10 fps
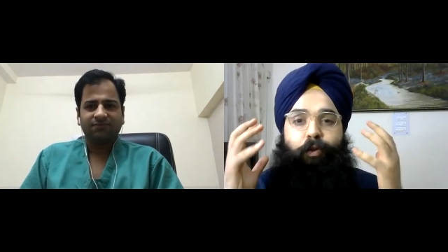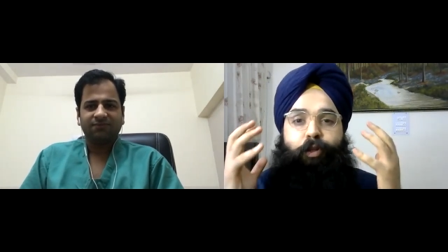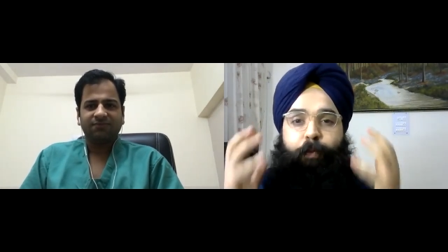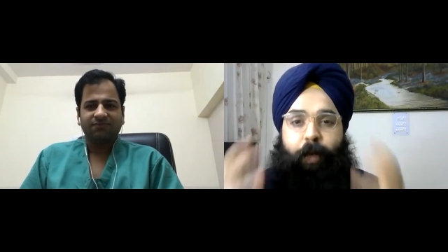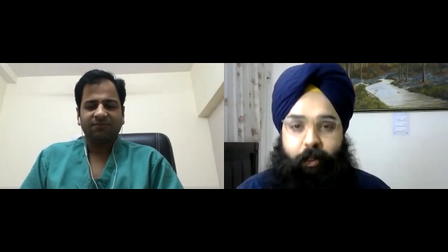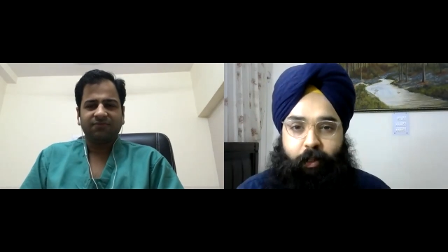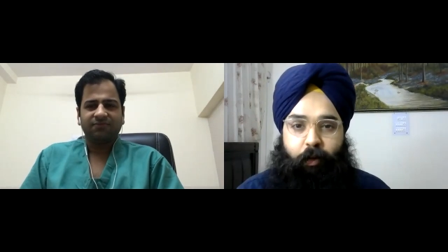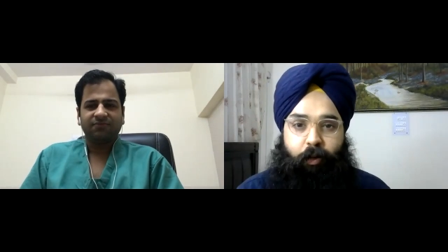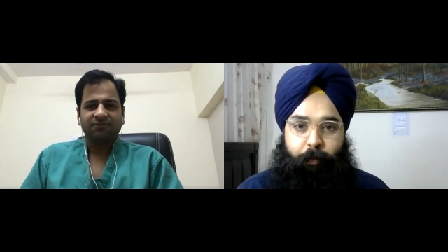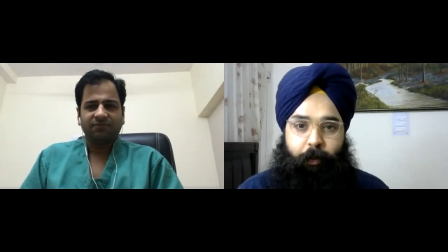Speaker 1: no space
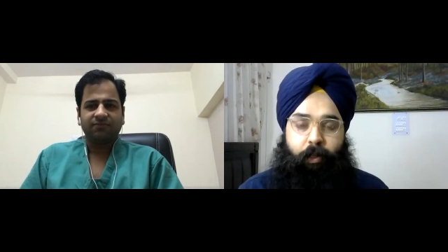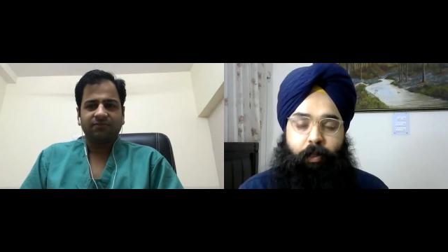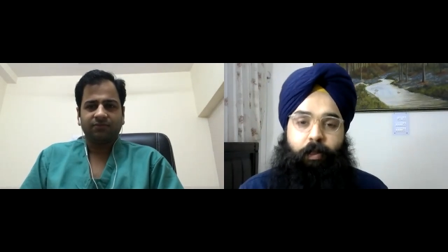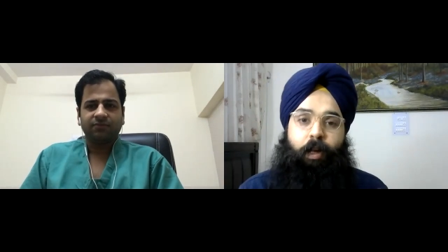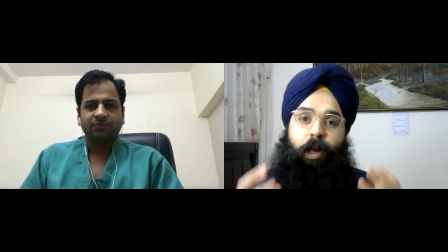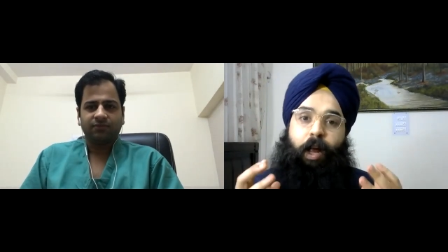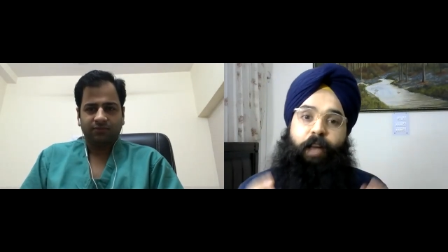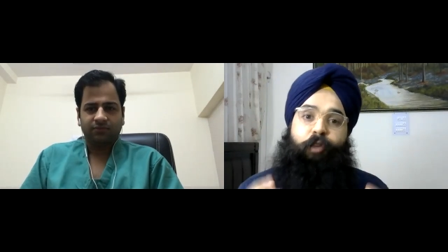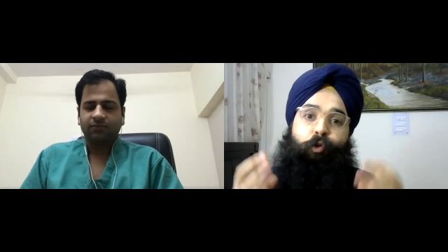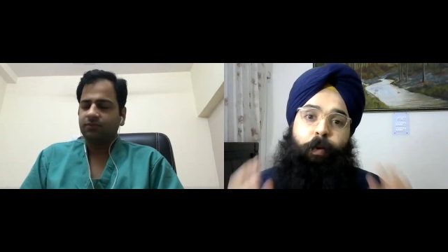in hospitals.
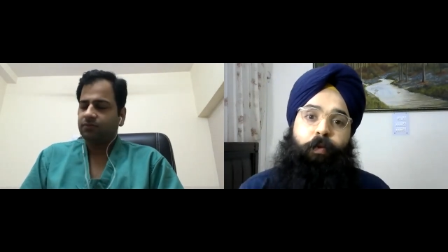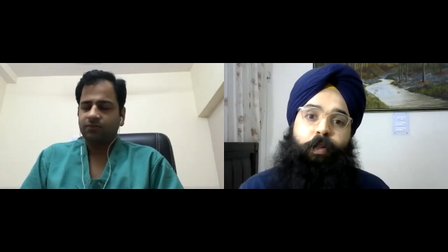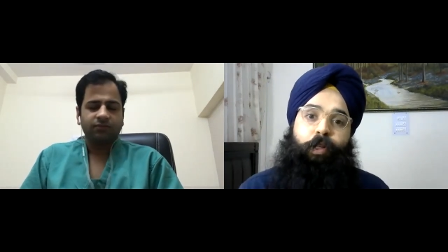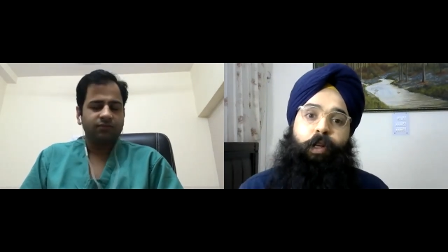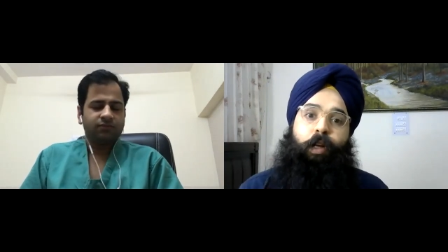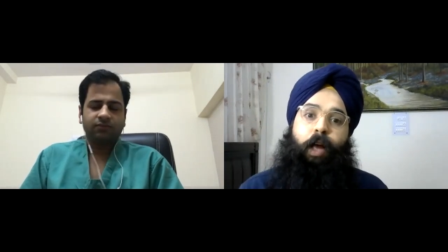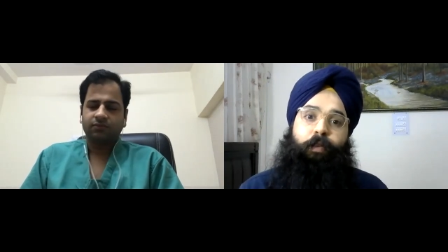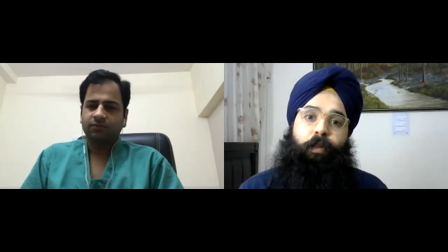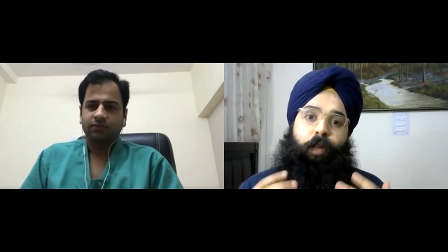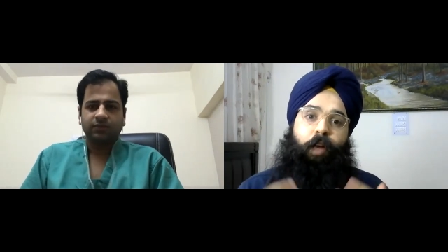And supervision
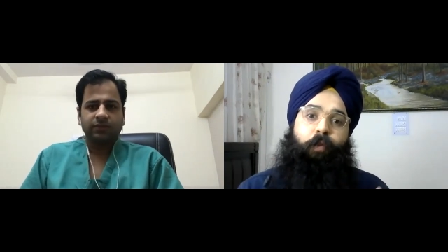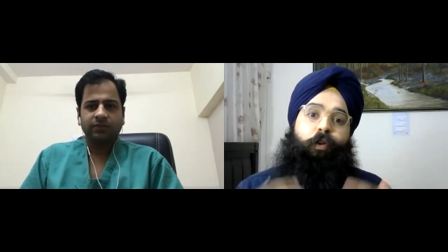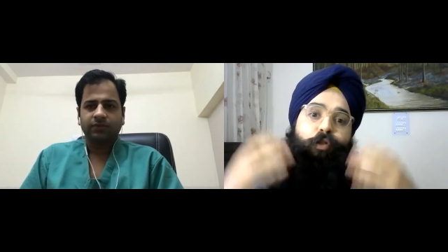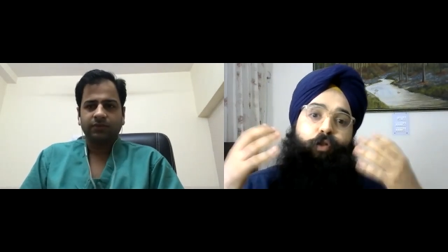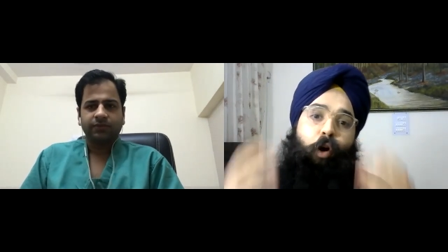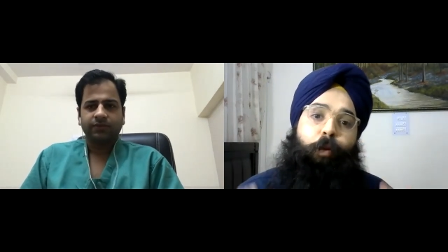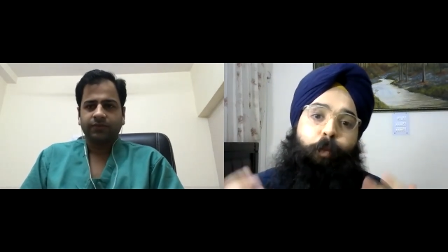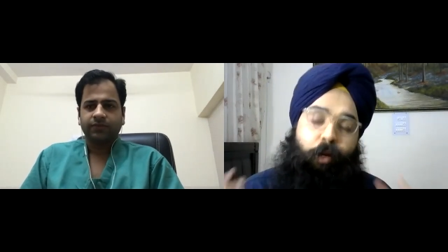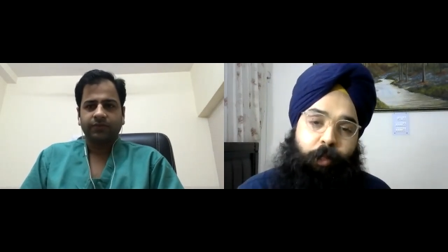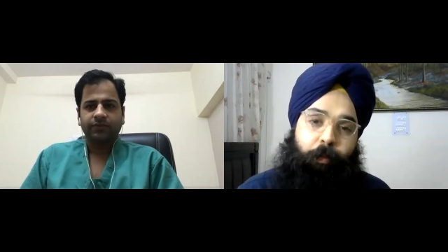as a thing was not
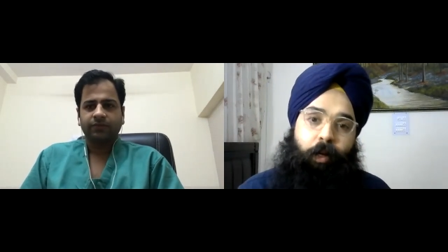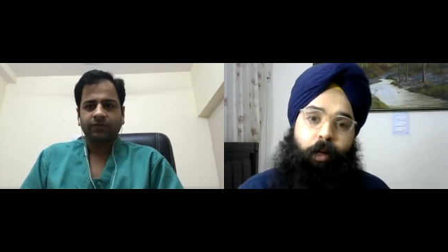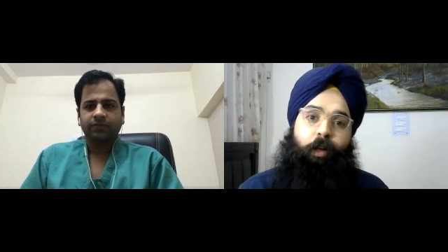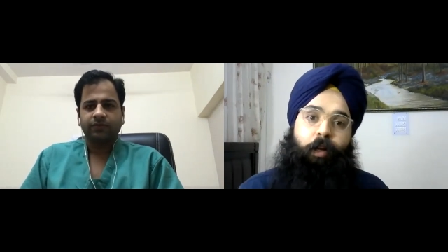possible.